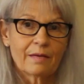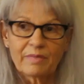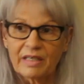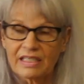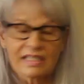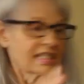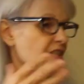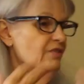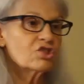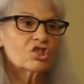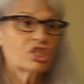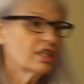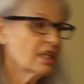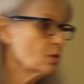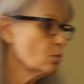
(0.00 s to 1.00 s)
Because if
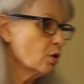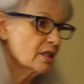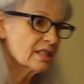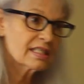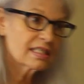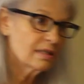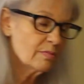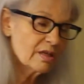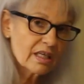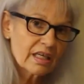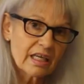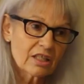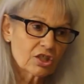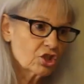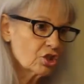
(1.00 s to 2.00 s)
she didn't want to see me
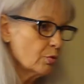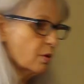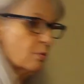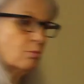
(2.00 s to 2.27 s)
again, she would